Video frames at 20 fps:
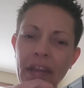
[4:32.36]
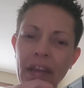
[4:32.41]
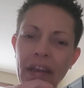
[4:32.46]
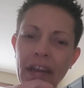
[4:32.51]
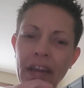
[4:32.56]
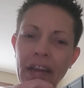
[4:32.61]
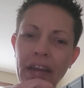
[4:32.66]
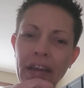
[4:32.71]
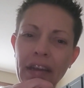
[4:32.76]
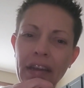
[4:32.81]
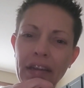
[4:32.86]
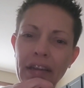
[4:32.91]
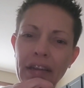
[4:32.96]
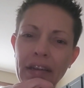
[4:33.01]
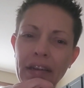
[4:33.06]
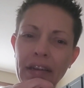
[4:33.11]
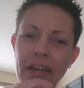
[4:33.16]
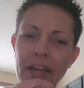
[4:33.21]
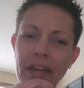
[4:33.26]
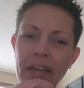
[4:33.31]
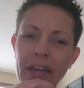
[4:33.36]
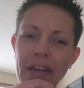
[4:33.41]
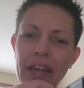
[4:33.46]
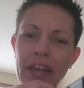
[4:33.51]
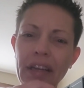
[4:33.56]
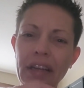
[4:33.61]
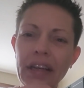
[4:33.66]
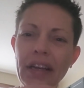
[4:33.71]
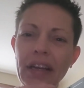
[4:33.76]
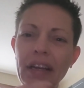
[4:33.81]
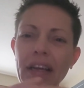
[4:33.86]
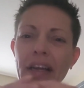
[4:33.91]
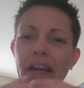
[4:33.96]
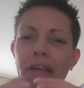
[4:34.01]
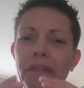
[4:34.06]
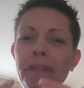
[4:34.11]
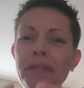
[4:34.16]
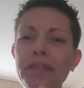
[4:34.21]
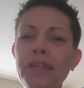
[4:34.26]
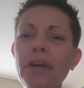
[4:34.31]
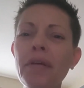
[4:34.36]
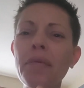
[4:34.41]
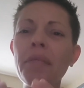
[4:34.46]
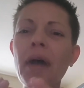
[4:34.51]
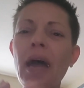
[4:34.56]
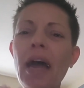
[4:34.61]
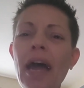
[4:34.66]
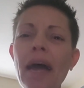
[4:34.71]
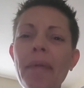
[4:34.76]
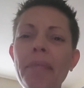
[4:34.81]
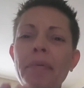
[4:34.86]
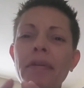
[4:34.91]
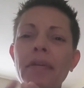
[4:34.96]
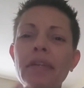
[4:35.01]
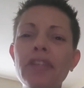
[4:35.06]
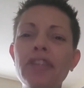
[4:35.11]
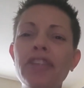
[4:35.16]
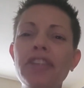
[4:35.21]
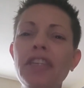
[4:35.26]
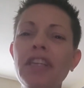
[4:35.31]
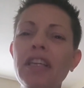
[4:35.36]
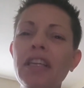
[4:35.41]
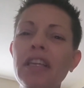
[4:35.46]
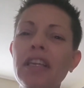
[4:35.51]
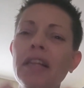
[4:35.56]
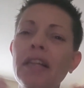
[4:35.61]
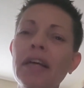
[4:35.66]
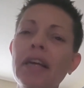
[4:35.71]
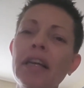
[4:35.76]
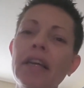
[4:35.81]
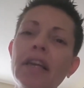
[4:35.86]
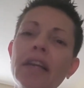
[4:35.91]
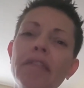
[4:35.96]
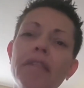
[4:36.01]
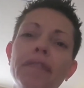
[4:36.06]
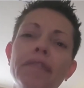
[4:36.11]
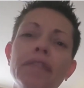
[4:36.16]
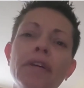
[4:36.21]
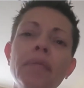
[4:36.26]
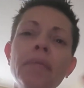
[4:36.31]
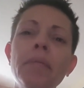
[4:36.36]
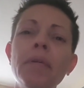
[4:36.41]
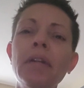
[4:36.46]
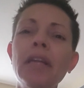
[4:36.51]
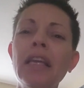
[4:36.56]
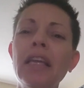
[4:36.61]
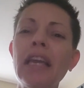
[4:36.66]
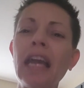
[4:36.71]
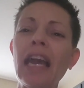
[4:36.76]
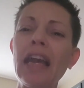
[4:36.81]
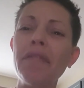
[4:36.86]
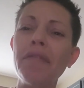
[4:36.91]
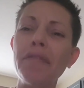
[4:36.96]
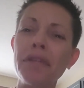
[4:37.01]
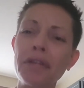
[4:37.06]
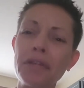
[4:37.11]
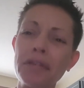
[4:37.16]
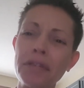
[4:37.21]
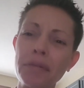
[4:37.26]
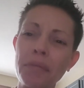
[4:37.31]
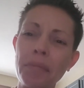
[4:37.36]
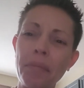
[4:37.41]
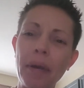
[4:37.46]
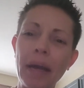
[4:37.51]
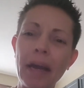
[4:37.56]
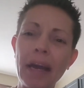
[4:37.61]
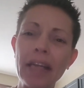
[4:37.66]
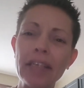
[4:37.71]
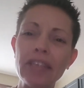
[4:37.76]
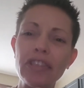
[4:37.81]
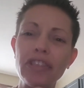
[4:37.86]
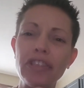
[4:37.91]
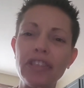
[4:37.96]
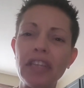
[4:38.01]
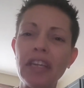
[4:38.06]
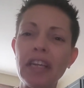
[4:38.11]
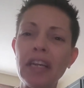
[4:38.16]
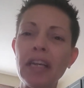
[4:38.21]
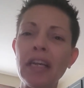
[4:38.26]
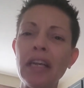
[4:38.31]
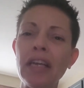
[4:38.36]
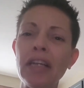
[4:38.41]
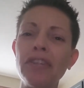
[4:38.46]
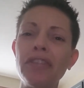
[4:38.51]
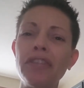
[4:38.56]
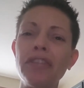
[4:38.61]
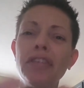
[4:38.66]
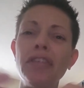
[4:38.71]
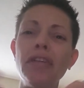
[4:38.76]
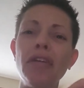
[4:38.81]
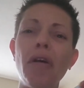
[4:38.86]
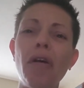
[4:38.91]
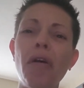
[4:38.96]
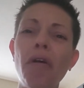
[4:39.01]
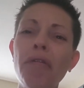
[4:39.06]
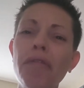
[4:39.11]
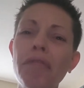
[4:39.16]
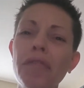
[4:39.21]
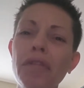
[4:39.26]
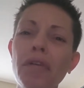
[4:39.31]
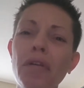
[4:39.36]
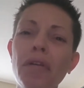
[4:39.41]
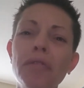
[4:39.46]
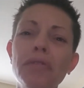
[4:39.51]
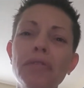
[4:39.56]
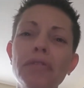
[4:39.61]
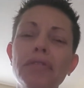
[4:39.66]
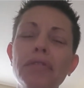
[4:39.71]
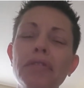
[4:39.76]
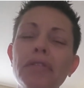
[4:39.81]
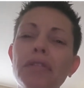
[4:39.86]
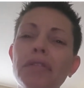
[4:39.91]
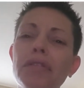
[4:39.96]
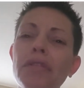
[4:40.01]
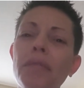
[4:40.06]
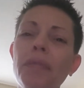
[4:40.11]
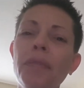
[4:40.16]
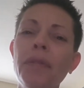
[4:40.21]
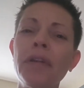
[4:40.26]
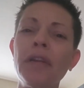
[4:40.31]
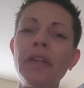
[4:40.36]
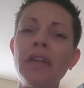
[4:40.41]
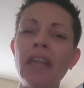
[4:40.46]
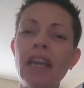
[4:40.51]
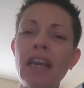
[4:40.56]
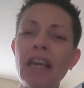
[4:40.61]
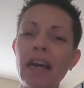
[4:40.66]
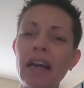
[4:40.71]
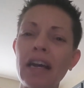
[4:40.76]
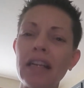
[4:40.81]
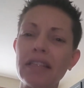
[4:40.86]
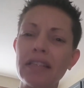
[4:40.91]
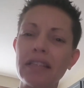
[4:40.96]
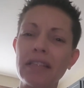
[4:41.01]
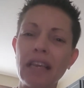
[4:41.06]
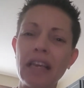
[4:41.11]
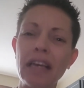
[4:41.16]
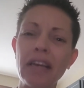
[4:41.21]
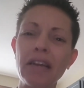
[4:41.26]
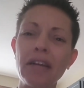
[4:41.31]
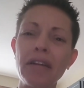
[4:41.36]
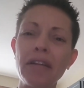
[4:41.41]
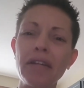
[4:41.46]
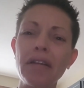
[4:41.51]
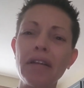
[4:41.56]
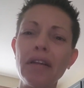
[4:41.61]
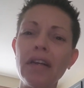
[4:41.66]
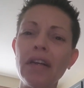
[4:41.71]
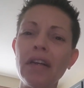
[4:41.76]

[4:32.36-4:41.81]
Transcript: And if something happened to Sheky, like if somebody gave her some bad shit and she overdosed or something and they got scared,